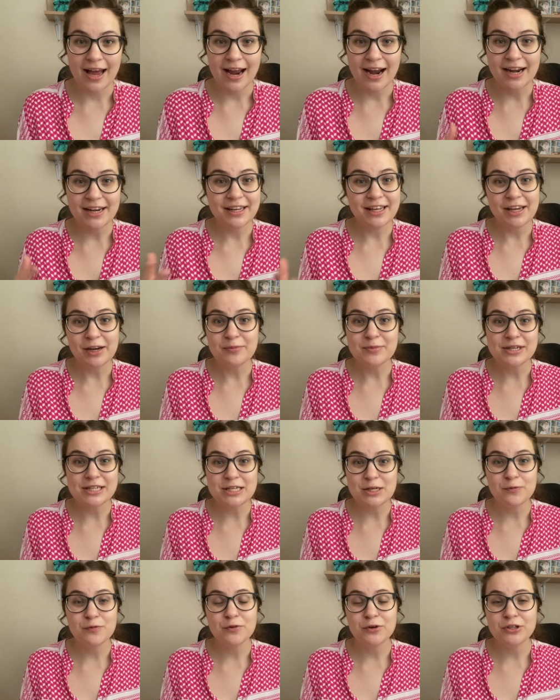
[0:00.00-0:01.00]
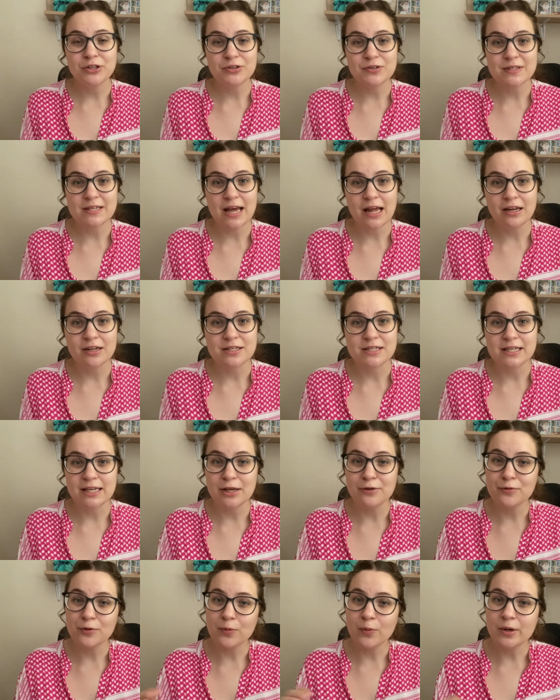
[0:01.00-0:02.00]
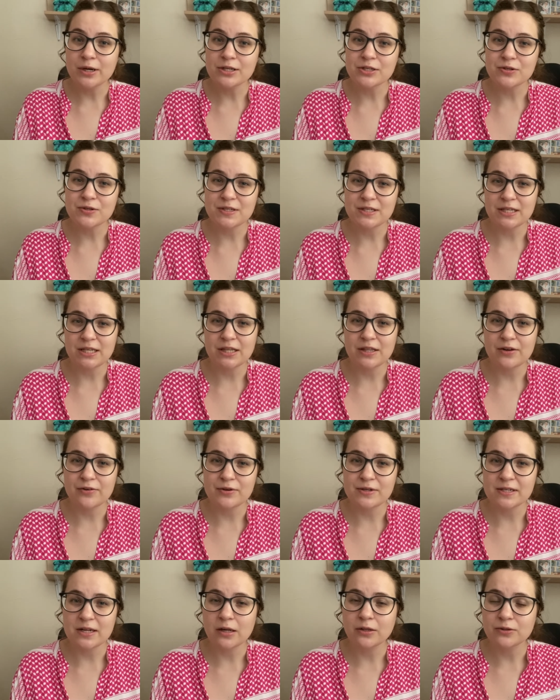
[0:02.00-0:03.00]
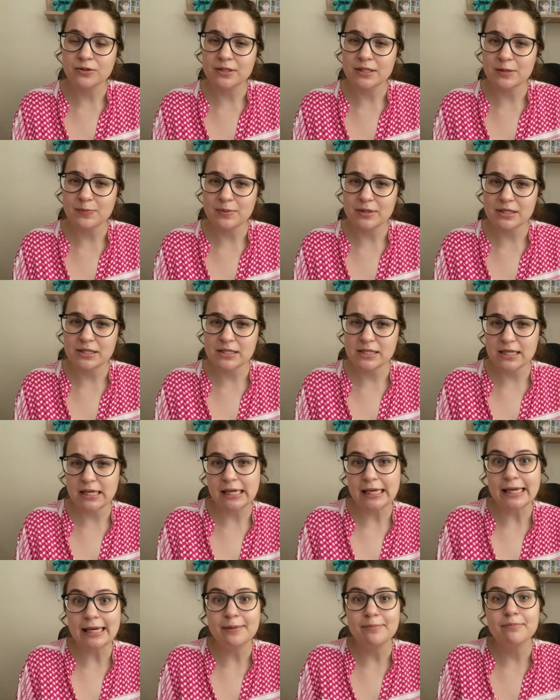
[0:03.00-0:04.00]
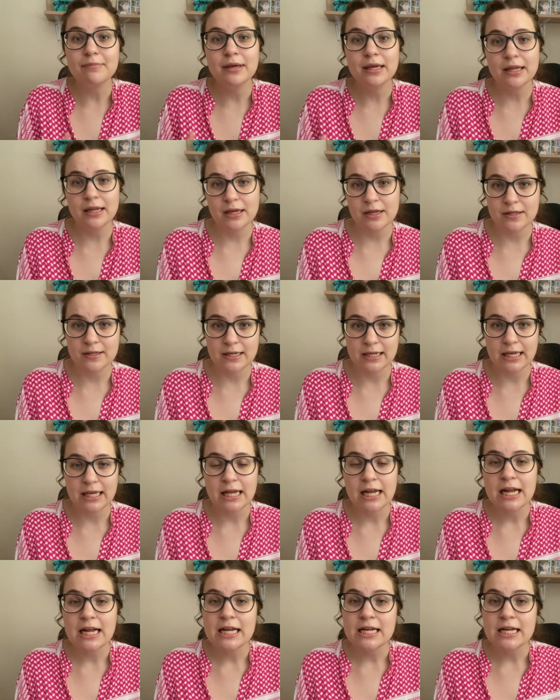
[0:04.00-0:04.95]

And here my tip for new sellers: if you want to see the result on TPT immediately,